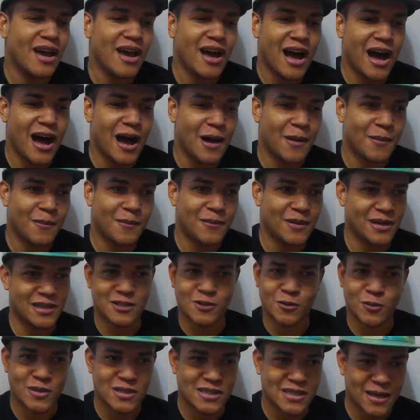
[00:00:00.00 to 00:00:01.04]
Um, he's
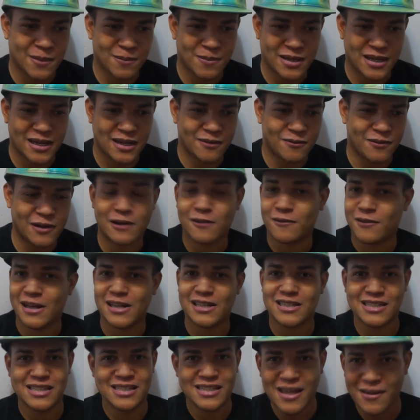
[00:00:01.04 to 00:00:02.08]
the reason I played Final
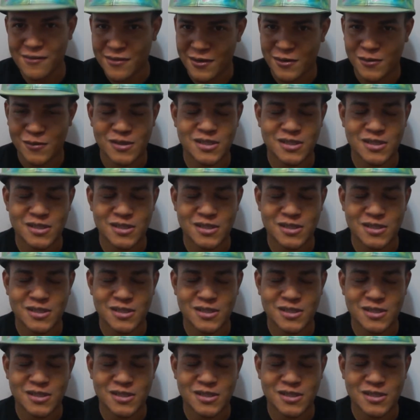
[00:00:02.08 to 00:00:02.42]
Fantasy VII,